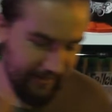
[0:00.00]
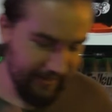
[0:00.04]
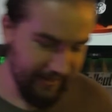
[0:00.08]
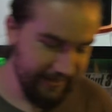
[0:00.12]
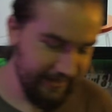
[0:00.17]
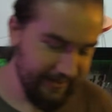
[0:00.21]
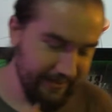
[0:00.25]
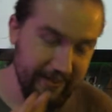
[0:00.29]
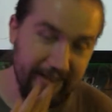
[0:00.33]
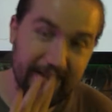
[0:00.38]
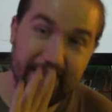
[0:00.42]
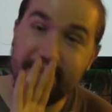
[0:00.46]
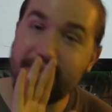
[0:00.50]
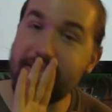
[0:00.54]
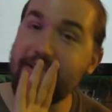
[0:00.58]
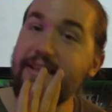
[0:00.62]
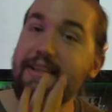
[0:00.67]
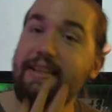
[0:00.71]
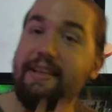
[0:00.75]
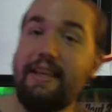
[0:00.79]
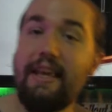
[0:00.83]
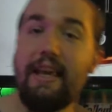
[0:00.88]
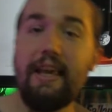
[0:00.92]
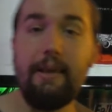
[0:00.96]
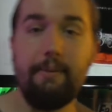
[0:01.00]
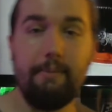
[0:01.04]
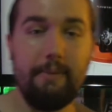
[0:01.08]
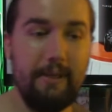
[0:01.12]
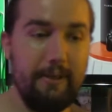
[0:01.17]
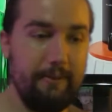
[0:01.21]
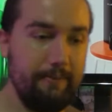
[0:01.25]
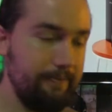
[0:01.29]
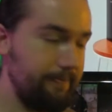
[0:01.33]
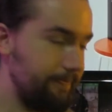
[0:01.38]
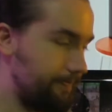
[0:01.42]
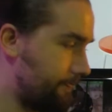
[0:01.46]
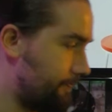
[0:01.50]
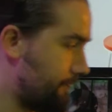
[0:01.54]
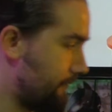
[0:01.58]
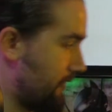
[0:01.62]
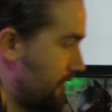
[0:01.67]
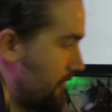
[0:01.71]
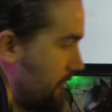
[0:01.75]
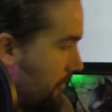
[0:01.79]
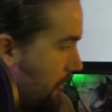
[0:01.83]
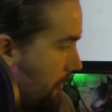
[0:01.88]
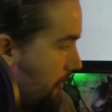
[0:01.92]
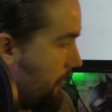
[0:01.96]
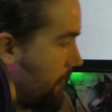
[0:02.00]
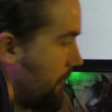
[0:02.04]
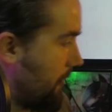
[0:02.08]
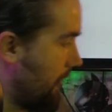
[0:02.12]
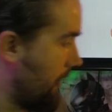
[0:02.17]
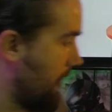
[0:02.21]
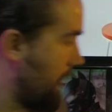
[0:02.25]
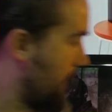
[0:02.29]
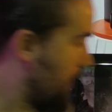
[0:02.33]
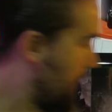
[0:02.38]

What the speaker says: this leads to gaming. So,